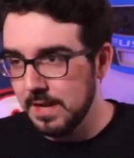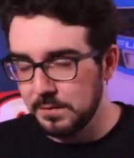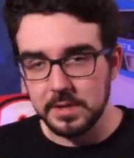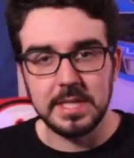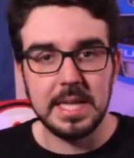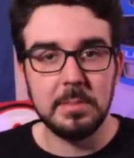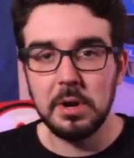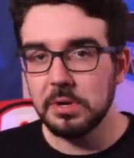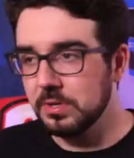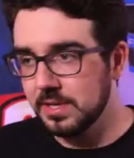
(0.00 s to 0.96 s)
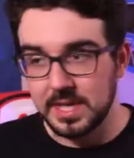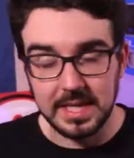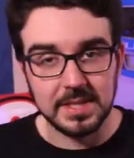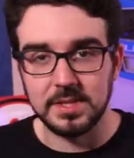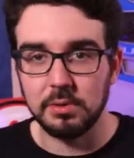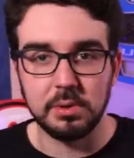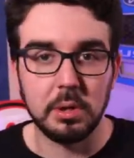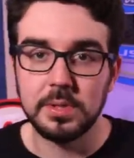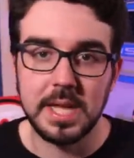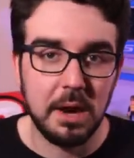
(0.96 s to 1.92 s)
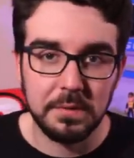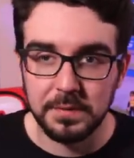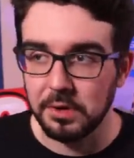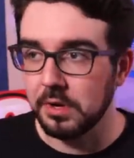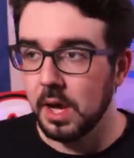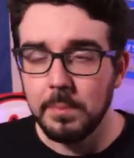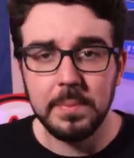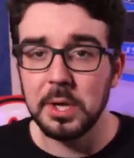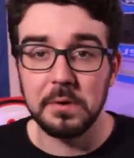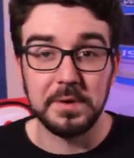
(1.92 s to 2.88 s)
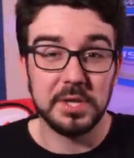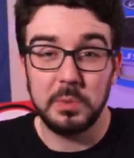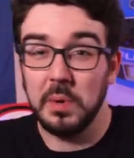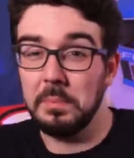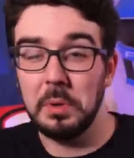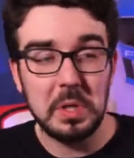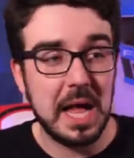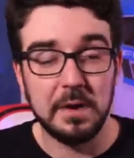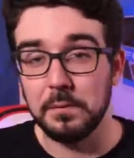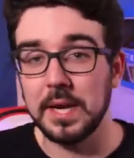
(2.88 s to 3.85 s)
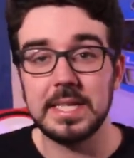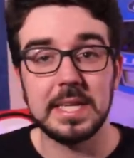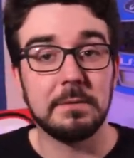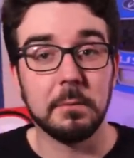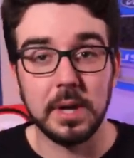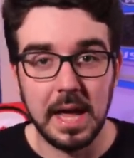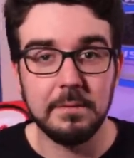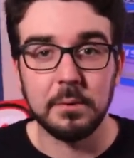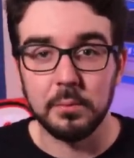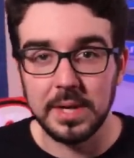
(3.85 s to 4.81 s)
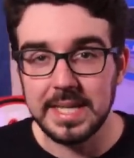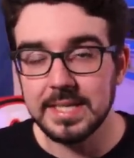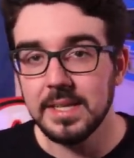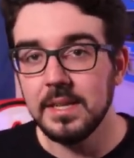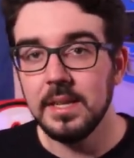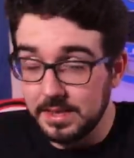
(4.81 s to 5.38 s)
If you're a team owner and things, you know, go south for your company, or if you just want to pull out of racing for whatever reason,